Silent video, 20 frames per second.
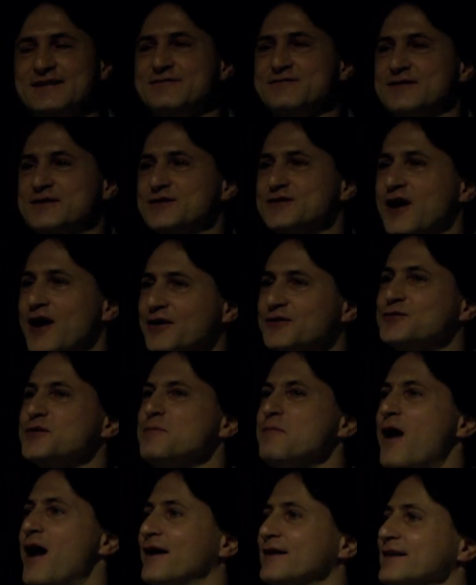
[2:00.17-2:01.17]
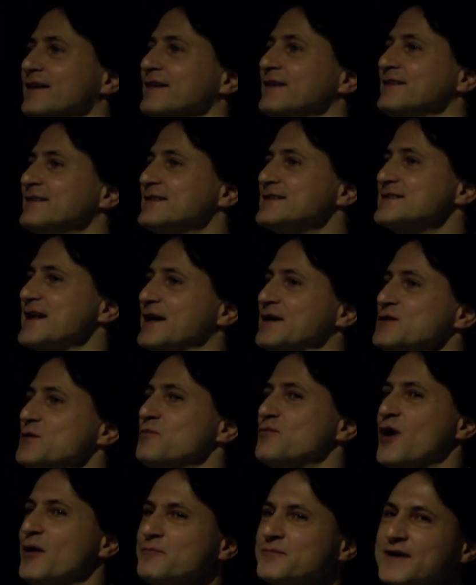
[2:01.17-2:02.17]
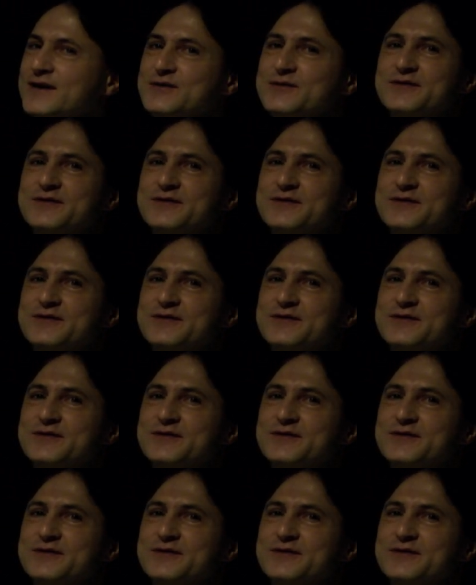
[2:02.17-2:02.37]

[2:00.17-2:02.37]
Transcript: When you talk to a model, it's like you're prompting,